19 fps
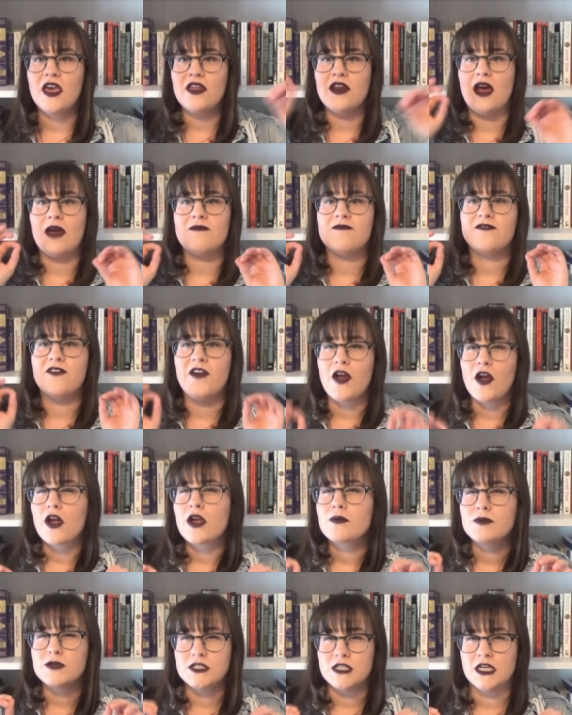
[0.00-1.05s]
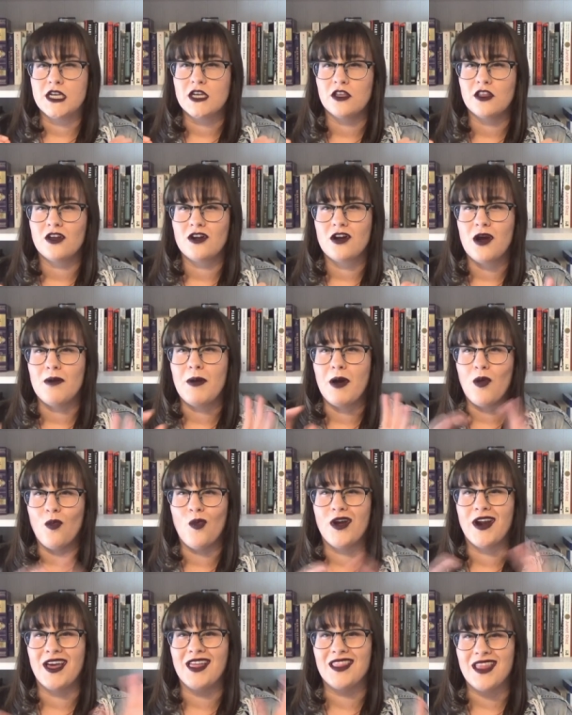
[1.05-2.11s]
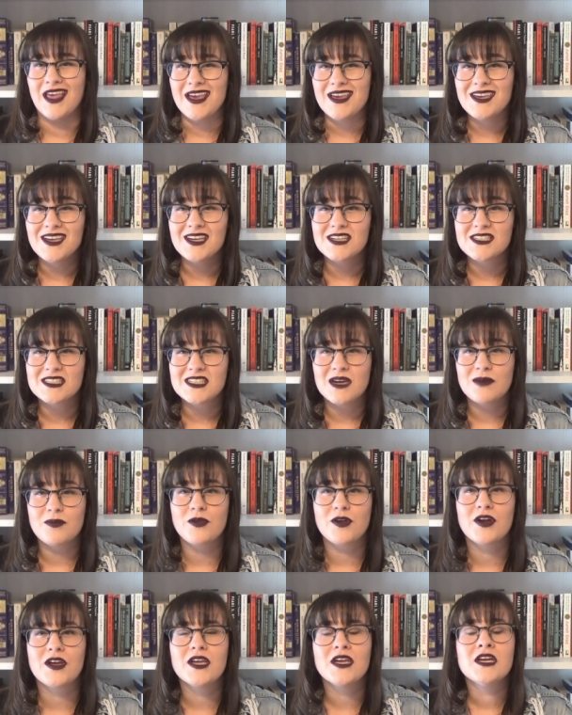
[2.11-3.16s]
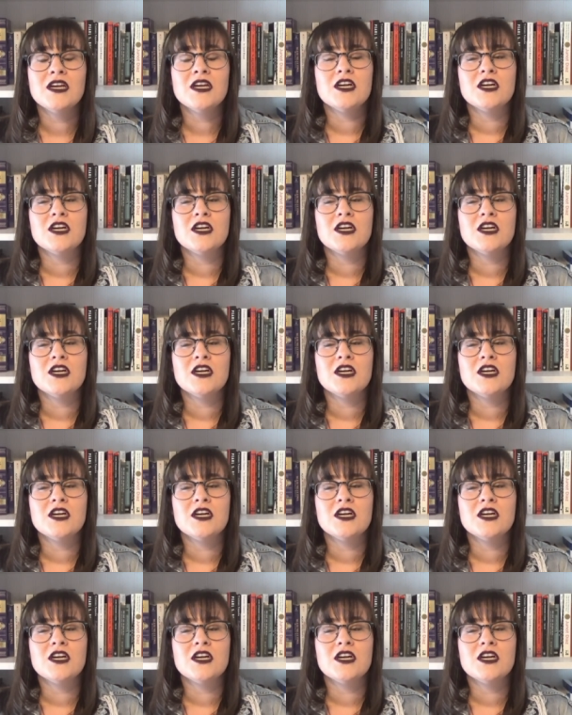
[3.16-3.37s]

and i'm very particular about what i like in contemporary